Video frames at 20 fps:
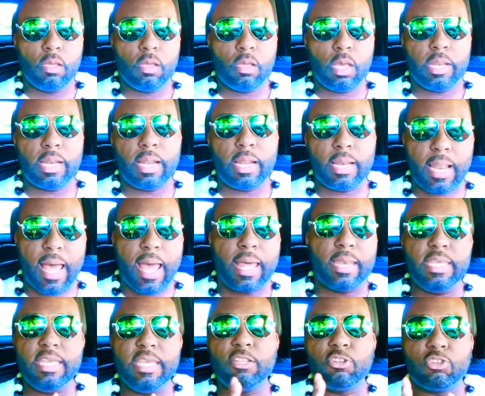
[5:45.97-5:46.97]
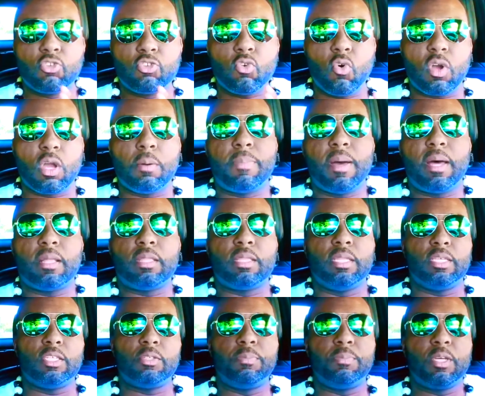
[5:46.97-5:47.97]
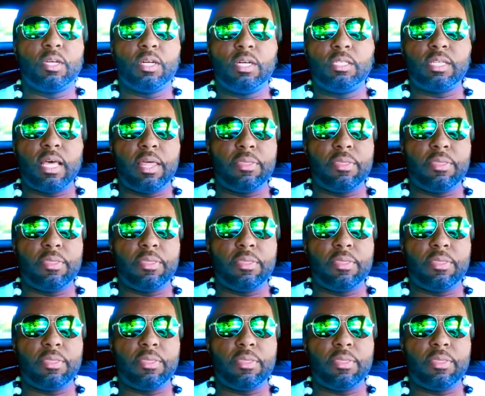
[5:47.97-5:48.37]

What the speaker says: And I need to talk about this because I